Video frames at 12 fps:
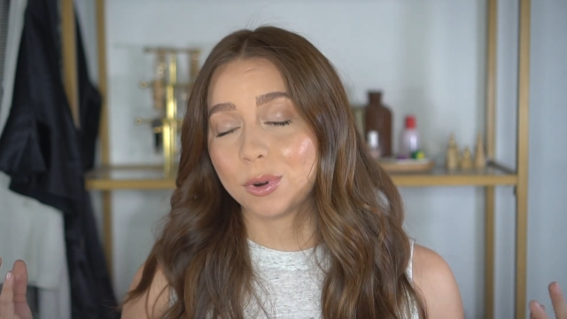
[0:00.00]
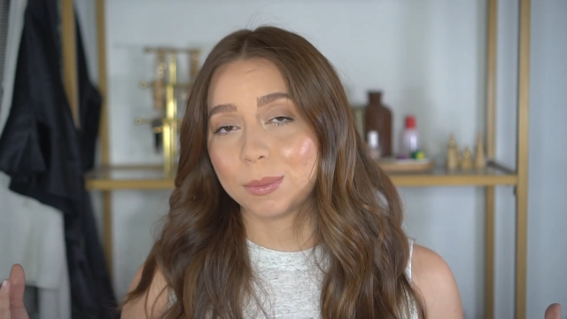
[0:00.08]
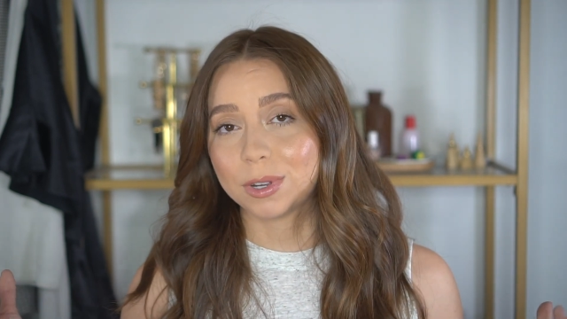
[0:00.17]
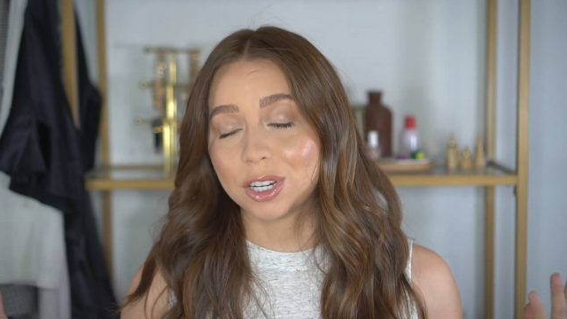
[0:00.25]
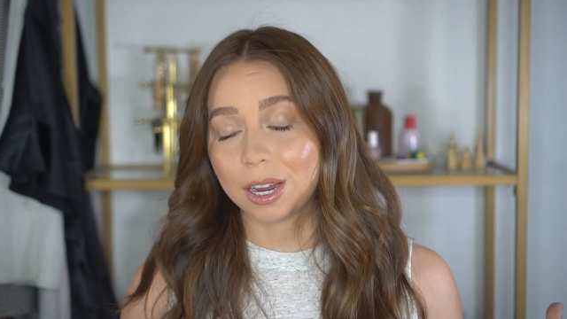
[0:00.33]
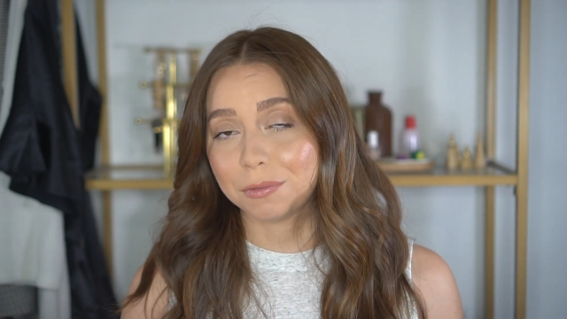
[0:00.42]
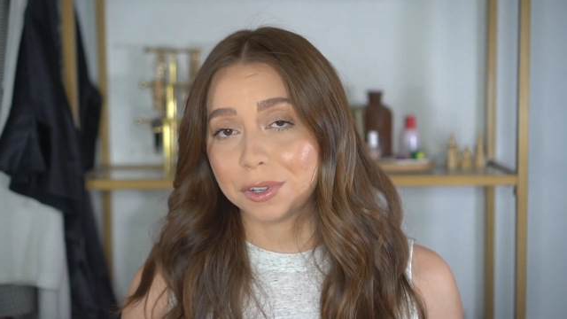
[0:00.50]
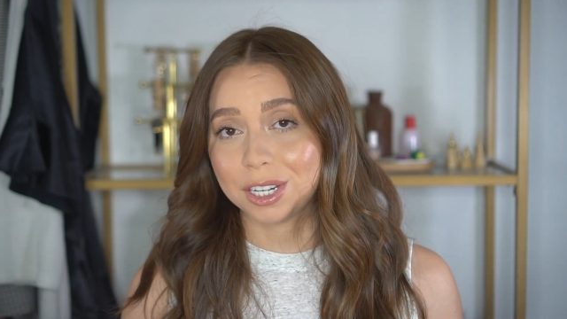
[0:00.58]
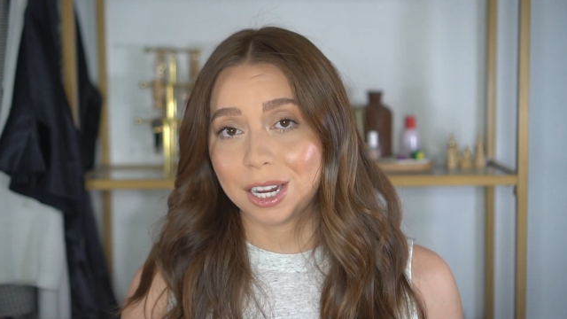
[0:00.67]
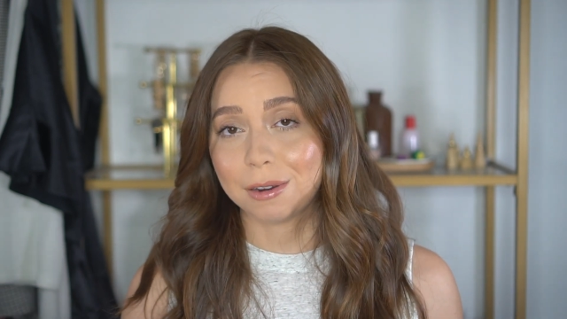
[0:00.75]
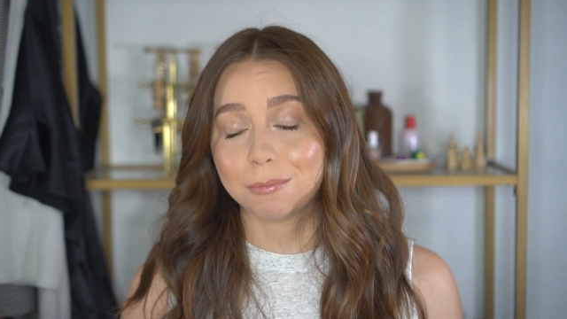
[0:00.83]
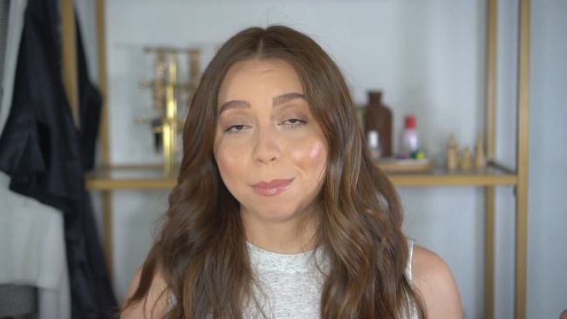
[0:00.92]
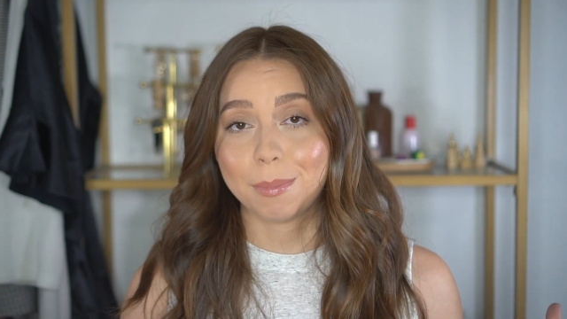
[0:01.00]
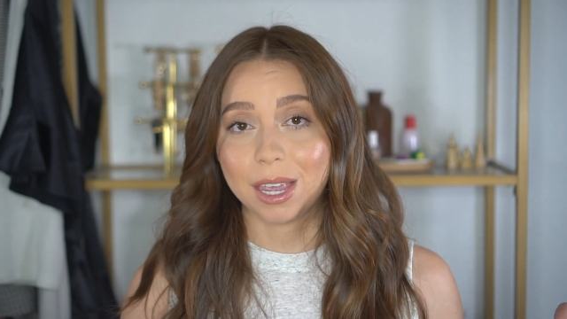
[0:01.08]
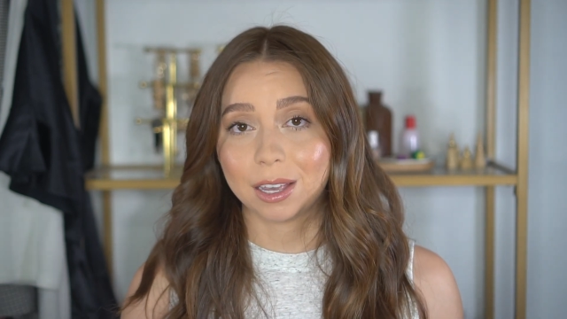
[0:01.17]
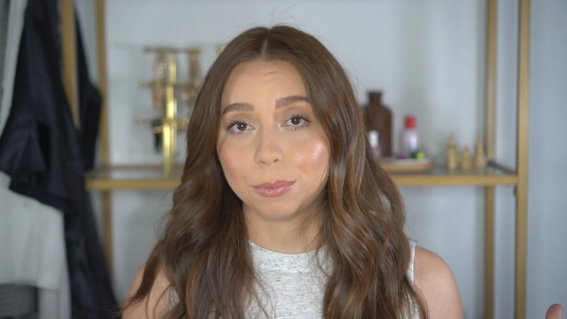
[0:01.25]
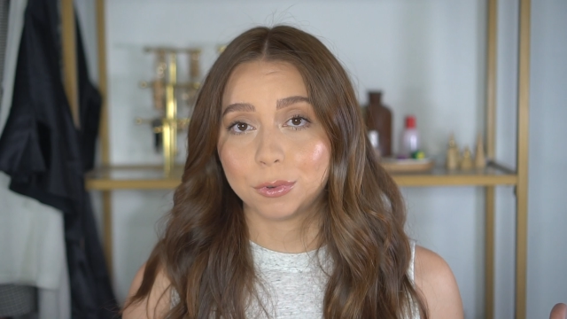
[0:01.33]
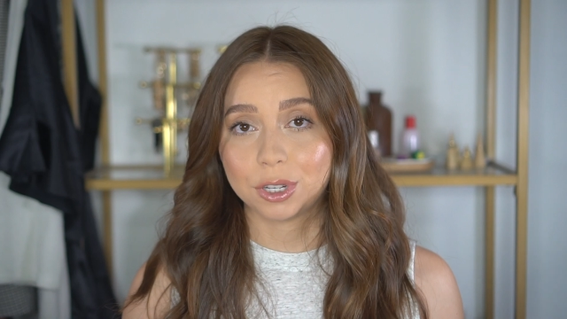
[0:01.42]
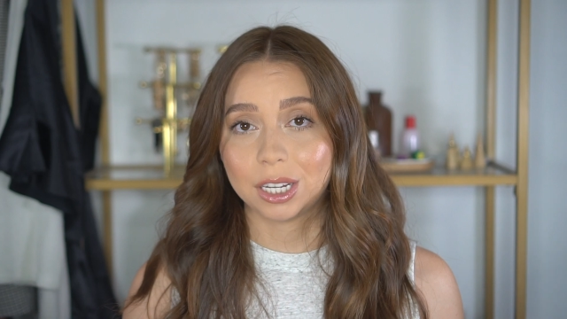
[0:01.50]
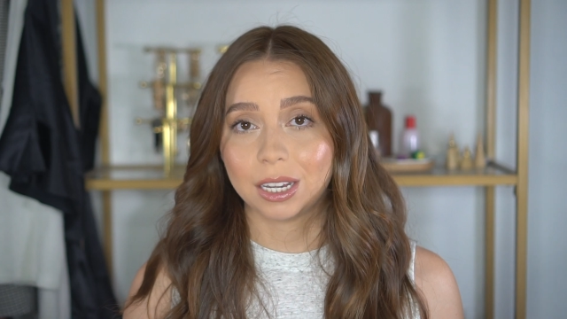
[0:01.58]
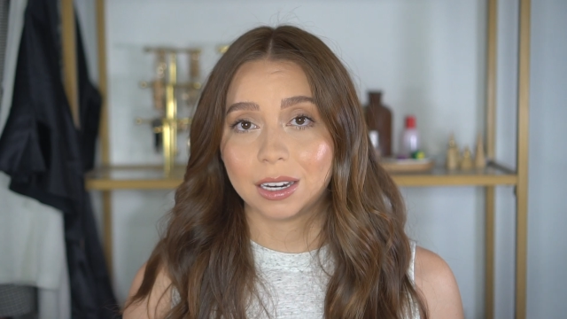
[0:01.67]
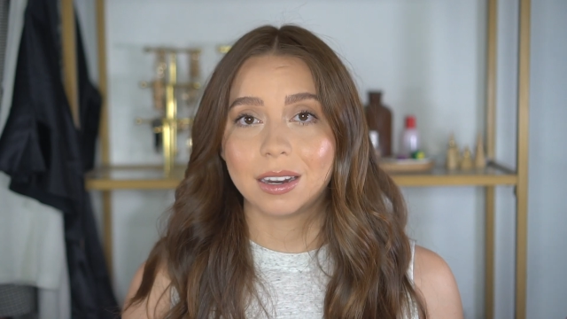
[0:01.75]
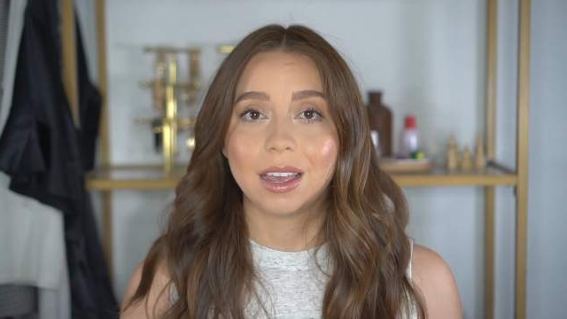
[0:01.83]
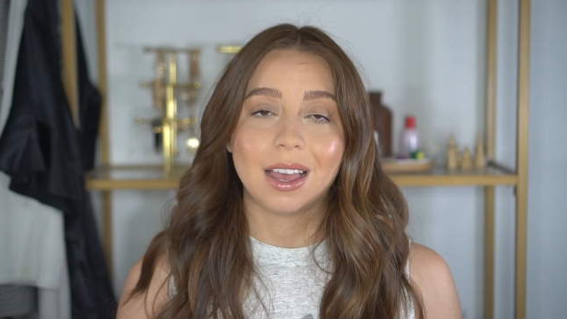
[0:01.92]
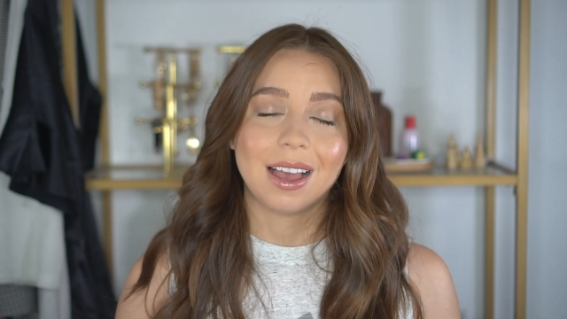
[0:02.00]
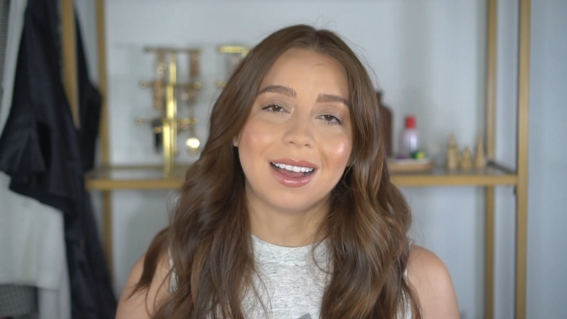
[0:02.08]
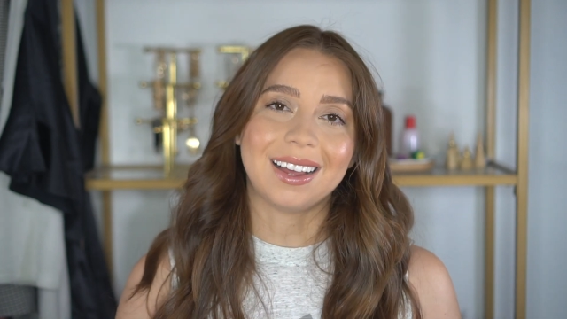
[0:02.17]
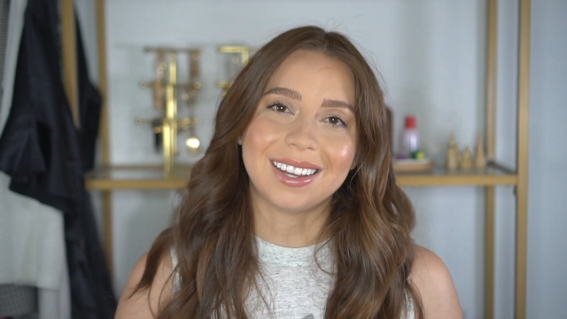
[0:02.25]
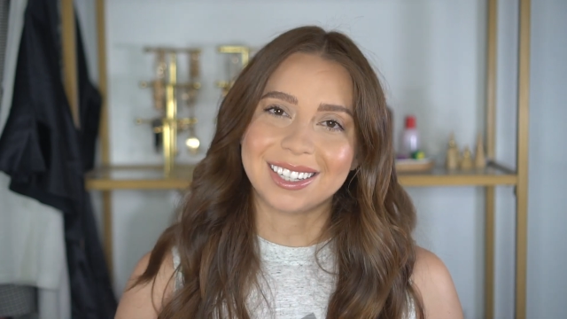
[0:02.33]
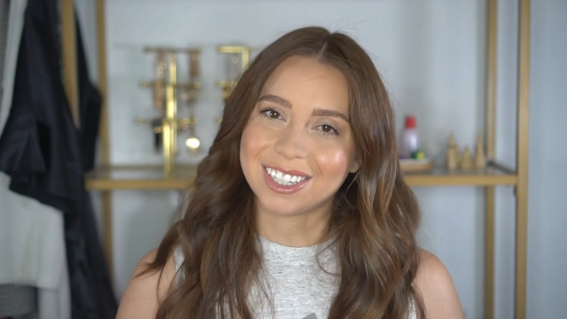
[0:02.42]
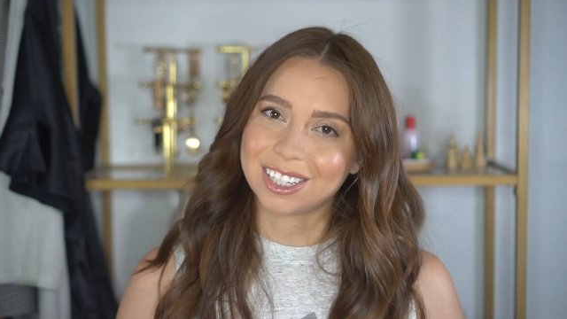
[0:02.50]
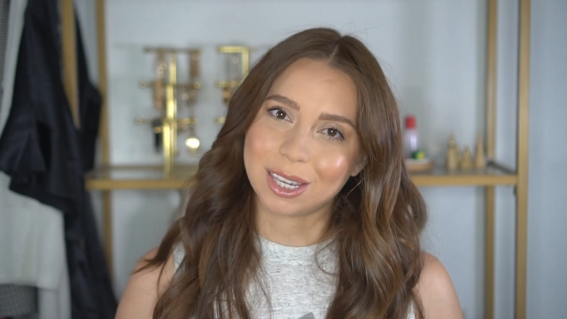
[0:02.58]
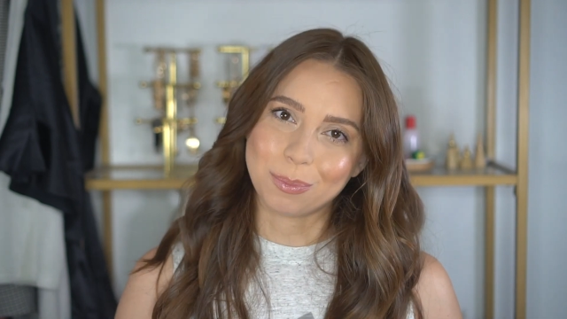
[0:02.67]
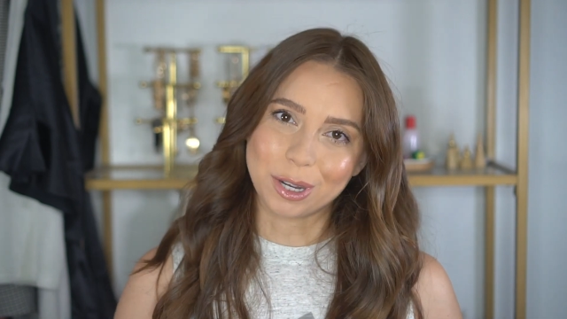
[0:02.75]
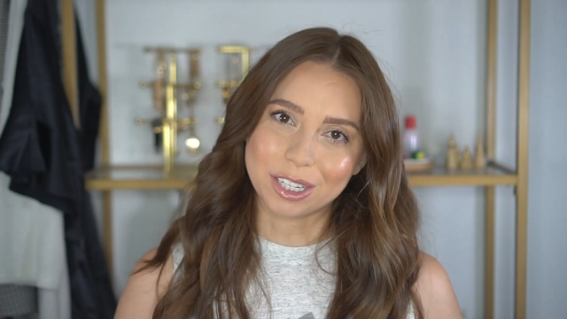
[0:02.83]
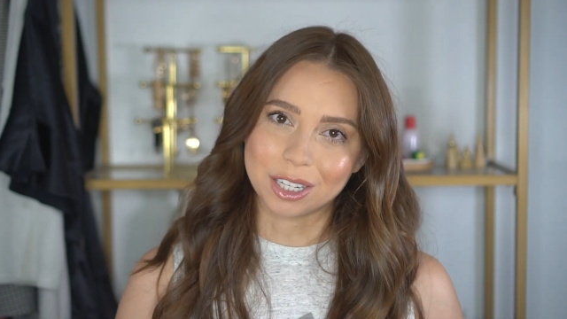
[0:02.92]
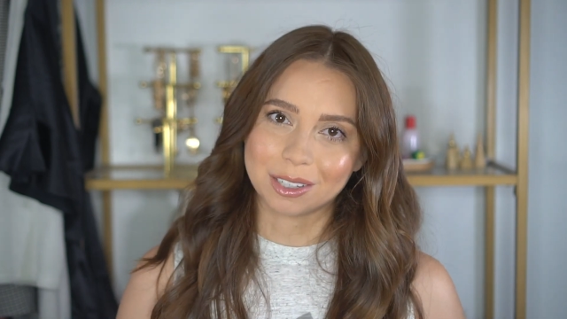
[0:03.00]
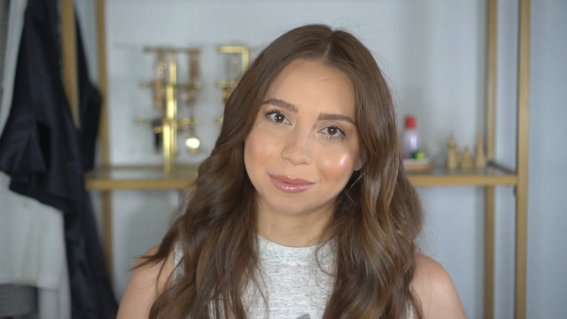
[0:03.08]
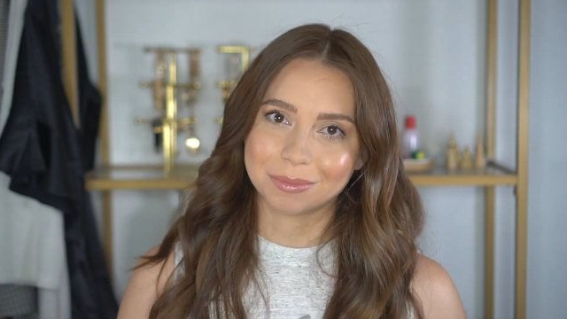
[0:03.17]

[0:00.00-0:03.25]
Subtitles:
pretty much everyday makeup routine, just keep watching.